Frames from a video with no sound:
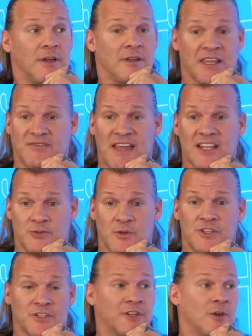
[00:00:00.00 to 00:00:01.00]
Like that's what
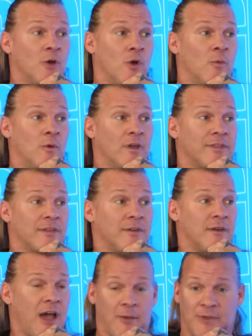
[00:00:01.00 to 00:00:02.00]
he's going to go home with.
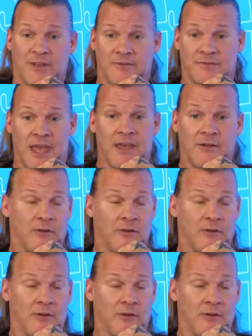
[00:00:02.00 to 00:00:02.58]
I'll be dead